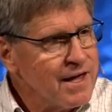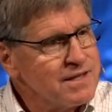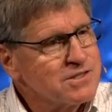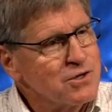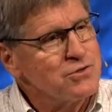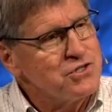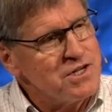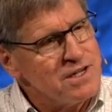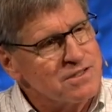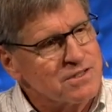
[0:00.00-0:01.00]
And so
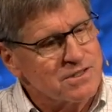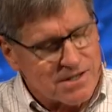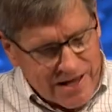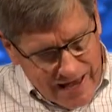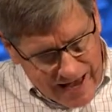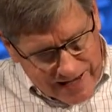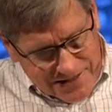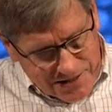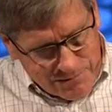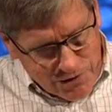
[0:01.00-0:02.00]
Jesus
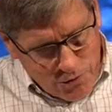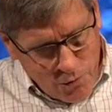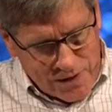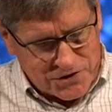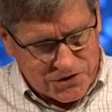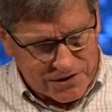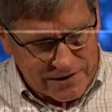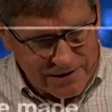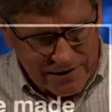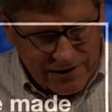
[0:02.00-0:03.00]
asked him the question